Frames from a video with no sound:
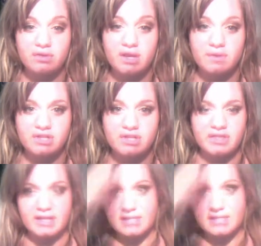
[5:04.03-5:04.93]
which I think
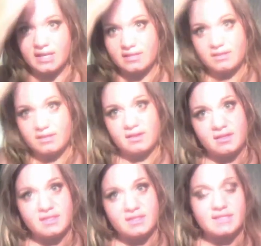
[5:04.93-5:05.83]
is like
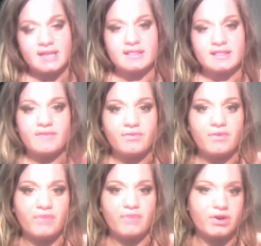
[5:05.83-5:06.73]
the second level
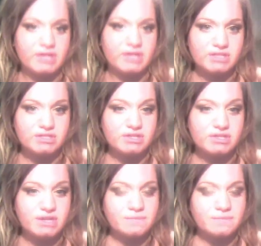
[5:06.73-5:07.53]
of art history,